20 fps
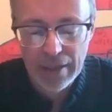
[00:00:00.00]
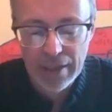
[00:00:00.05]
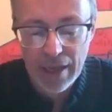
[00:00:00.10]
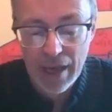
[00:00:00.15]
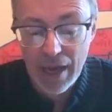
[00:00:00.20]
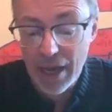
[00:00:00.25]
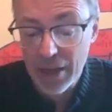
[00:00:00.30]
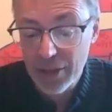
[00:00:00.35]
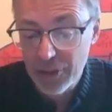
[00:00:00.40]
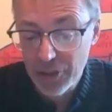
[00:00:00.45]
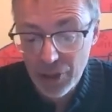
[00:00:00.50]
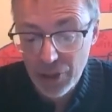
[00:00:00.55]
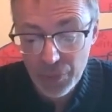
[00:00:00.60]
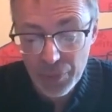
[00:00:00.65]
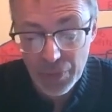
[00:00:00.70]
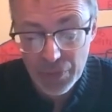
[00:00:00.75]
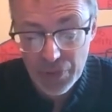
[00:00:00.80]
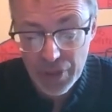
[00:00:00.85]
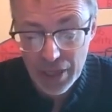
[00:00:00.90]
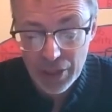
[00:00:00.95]
I could help
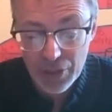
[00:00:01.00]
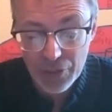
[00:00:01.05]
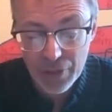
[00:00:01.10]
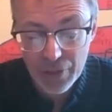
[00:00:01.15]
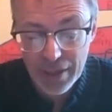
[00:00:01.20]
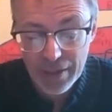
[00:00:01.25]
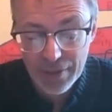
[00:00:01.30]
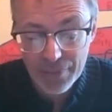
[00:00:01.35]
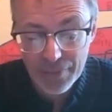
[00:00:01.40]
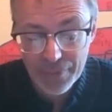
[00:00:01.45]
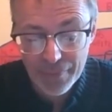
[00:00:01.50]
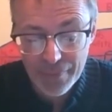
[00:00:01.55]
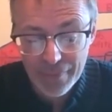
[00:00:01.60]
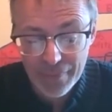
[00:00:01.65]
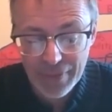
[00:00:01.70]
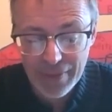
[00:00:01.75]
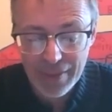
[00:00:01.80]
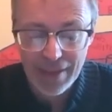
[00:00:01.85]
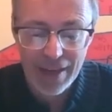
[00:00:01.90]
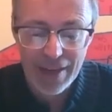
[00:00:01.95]
you decorate,
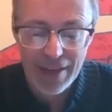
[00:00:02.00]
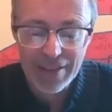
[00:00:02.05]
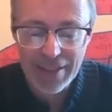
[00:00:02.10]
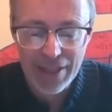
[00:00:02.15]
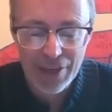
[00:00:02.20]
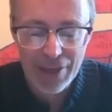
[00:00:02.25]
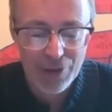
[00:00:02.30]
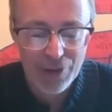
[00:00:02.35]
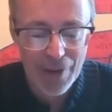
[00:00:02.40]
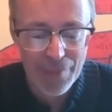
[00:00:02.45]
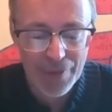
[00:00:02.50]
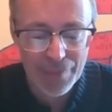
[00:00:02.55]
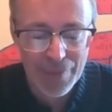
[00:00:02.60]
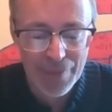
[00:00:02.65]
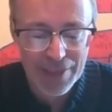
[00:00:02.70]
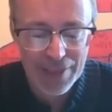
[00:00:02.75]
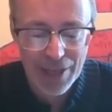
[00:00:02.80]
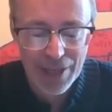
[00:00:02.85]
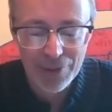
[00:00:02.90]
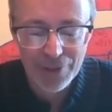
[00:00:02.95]
I say, grabbing my
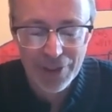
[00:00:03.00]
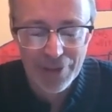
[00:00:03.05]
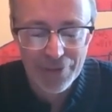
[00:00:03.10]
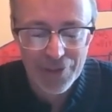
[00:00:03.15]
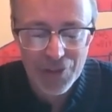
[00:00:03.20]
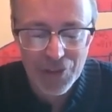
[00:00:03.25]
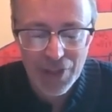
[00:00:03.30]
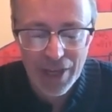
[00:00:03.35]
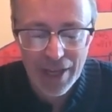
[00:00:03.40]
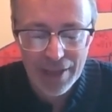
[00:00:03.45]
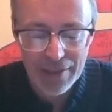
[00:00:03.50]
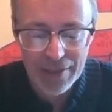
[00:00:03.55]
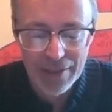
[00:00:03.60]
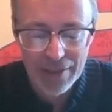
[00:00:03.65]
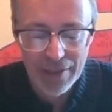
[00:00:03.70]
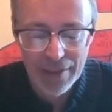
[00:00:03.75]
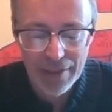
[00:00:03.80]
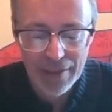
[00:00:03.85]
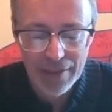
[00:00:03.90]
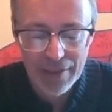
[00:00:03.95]
towel off the sand.
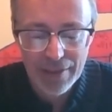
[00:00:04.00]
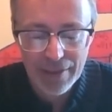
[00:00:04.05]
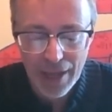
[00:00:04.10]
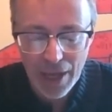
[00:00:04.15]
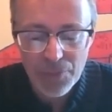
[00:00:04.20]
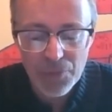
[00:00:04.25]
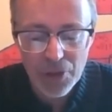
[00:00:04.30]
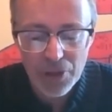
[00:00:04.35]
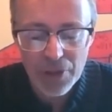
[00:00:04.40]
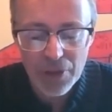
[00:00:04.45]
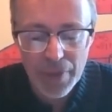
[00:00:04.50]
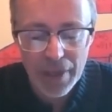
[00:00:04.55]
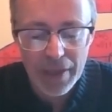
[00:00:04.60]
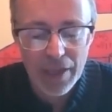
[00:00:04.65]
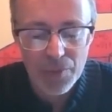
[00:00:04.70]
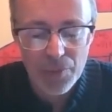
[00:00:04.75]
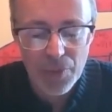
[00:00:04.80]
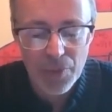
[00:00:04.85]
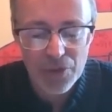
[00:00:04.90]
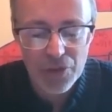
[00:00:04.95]
I'm good at
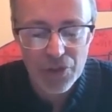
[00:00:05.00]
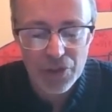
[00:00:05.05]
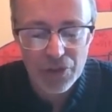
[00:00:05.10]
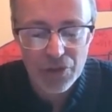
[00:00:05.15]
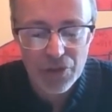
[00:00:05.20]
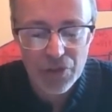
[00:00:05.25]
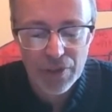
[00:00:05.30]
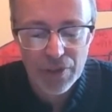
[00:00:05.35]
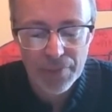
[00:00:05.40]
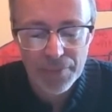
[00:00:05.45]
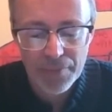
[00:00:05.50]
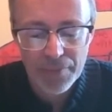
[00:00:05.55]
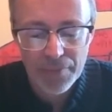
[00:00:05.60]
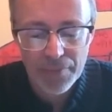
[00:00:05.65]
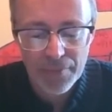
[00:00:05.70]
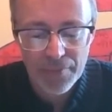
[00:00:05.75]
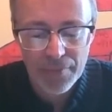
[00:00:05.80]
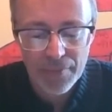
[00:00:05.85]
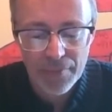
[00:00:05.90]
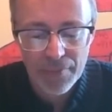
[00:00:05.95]
making posters.
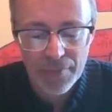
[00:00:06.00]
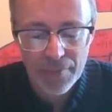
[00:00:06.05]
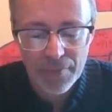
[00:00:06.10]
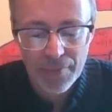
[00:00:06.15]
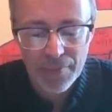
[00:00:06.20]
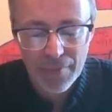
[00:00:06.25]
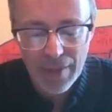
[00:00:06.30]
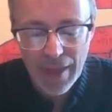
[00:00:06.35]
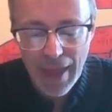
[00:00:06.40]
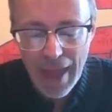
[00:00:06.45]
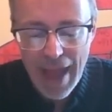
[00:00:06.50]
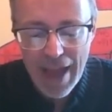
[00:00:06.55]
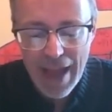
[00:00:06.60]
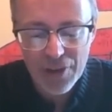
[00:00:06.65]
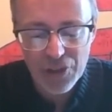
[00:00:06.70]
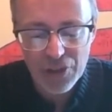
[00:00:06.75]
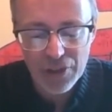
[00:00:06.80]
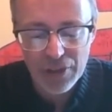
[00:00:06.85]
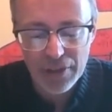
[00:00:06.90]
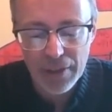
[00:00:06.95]

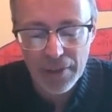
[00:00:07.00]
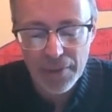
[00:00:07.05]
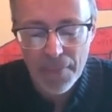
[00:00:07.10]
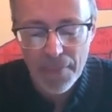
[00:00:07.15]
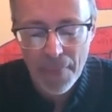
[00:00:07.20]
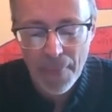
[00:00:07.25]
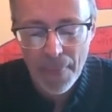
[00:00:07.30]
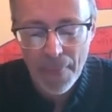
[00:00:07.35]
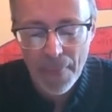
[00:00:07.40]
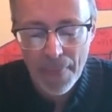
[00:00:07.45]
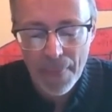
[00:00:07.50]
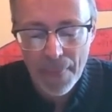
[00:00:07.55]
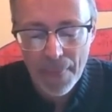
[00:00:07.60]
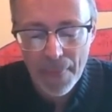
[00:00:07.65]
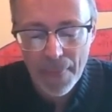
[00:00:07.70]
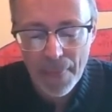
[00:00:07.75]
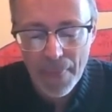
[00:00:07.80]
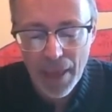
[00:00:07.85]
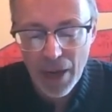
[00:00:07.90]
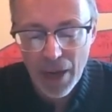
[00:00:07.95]
Actually,
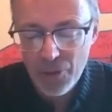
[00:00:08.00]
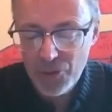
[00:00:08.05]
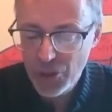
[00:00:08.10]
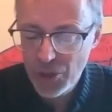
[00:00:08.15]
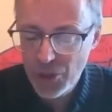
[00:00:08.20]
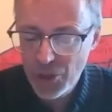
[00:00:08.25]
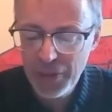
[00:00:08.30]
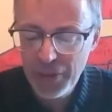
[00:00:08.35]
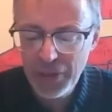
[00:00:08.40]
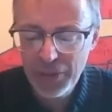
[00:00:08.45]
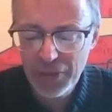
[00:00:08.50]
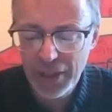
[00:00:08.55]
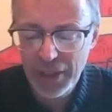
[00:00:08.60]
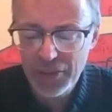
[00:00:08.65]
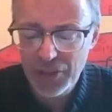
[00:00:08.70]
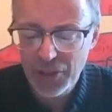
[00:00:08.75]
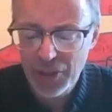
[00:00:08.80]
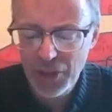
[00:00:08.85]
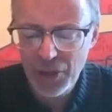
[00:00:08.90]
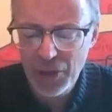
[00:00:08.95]
I was hoping you'd like
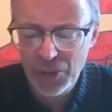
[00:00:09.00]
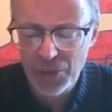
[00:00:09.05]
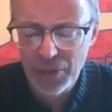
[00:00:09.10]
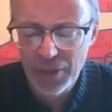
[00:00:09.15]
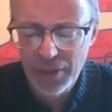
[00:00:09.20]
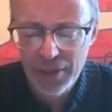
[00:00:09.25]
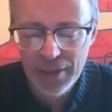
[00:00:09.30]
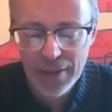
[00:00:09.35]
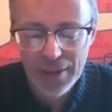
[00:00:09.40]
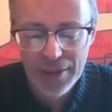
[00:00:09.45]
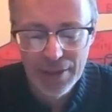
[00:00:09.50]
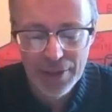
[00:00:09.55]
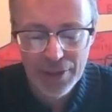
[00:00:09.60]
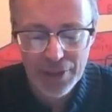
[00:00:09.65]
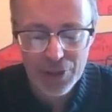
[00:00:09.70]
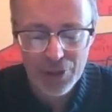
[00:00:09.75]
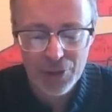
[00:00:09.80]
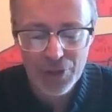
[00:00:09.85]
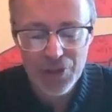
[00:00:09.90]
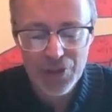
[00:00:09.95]
to go.
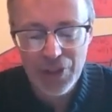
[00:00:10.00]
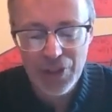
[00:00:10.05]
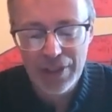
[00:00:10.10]
Christy